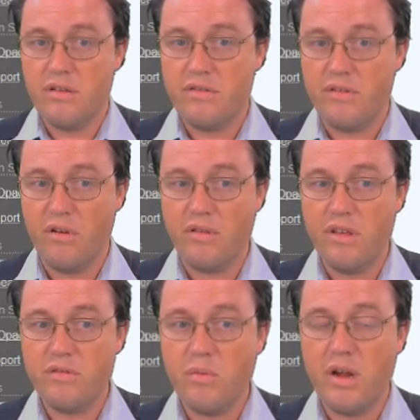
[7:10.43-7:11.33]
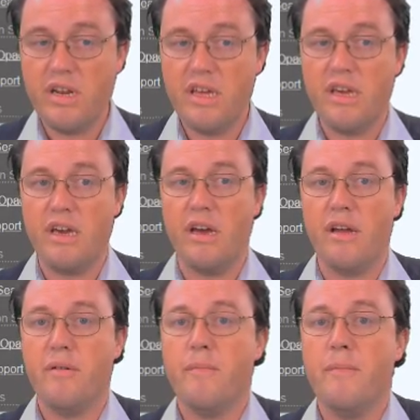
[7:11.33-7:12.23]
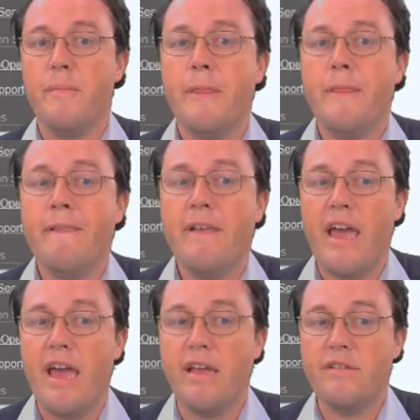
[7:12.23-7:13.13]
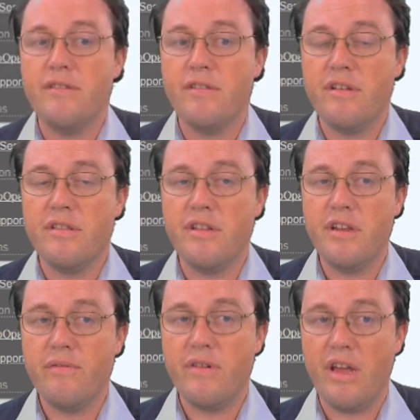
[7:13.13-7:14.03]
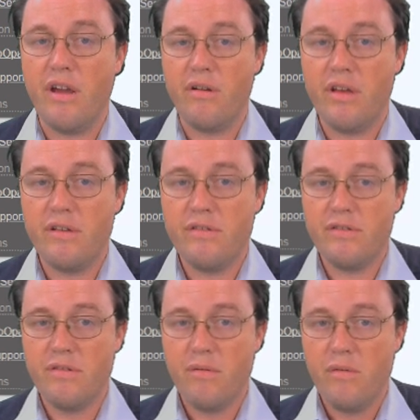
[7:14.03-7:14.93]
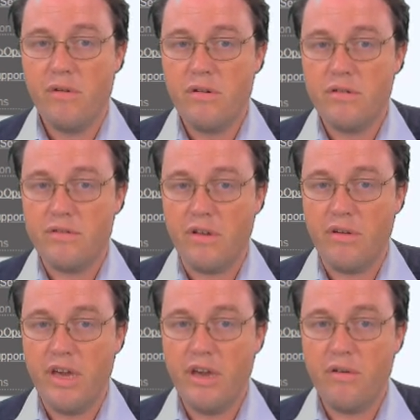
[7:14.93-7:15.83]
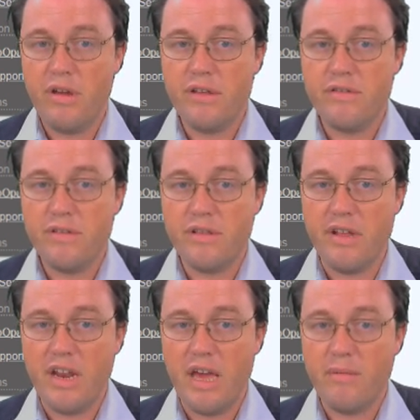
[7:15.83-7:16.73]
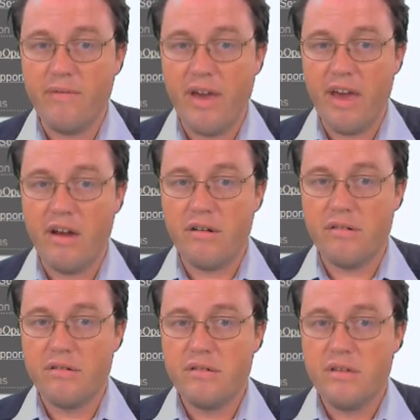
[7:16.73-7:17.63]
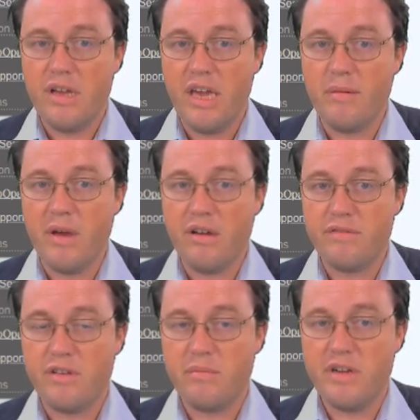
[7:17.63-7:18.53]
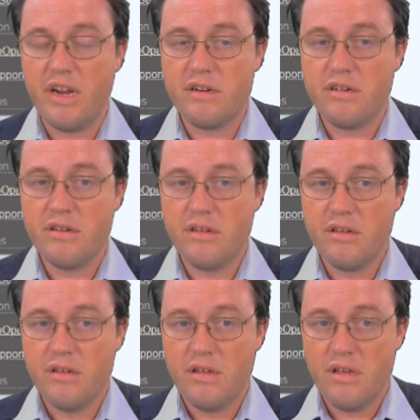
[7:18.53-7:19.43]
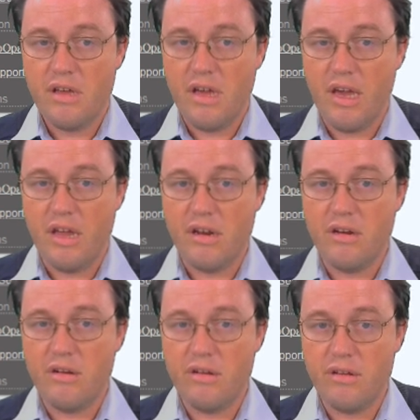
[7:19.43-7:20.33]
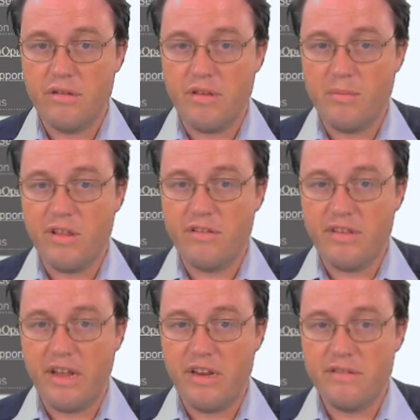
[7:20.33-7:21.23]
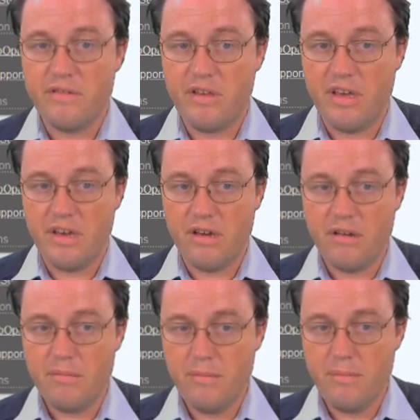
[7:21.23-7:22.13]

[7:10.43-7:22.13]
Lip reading: So this one here has the different areas. So here is the name of our email subject and some of the settings here.